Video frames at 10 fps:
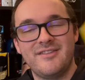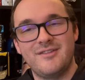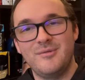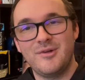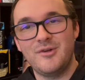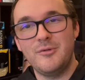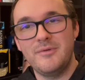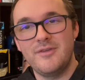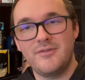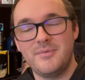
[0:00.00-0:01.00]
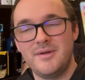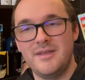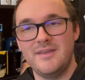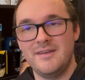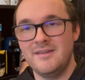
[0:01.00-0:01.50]
So we're going to open this one
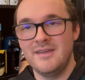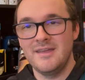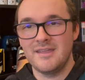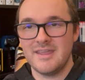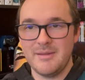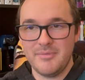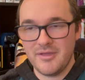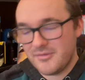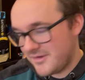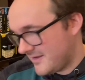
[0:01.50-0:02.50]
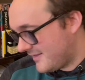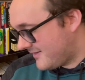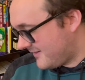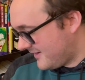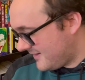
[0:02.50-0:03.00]
and then keep the other one
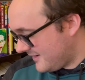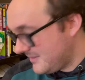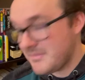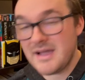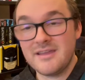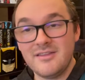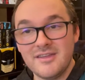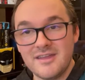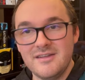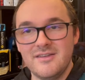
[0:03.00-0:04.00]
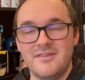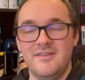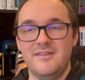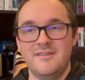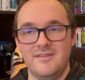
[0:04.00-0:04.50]
that's immaculate
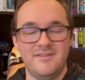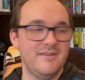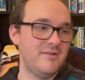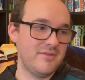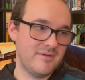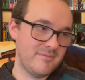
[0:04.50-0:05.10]
condition sealed.